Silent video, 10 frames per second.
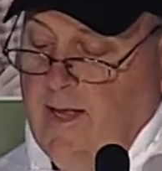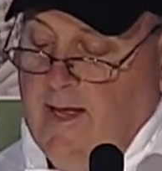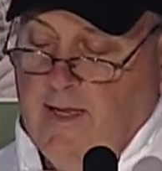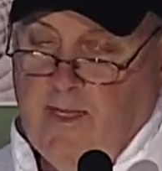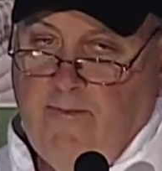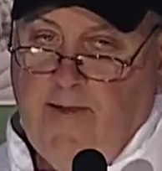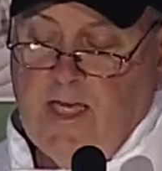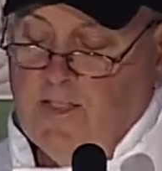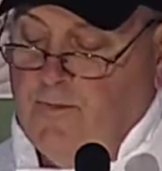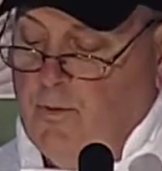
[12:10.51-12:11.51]
at the
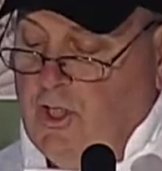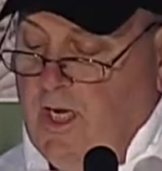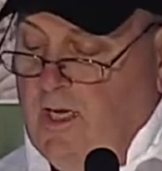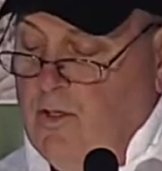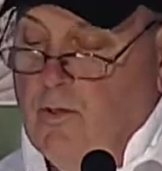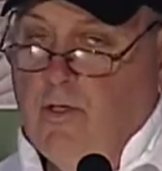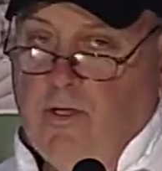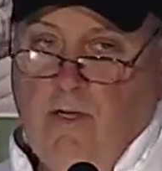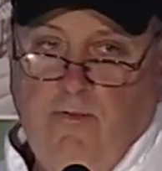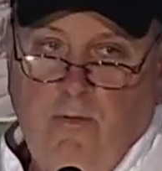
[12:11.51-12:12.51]
fast food chain you
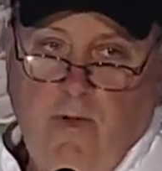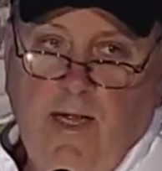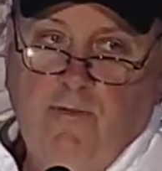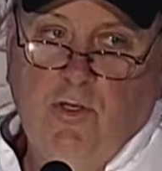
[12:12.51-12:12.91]
couldn't afford after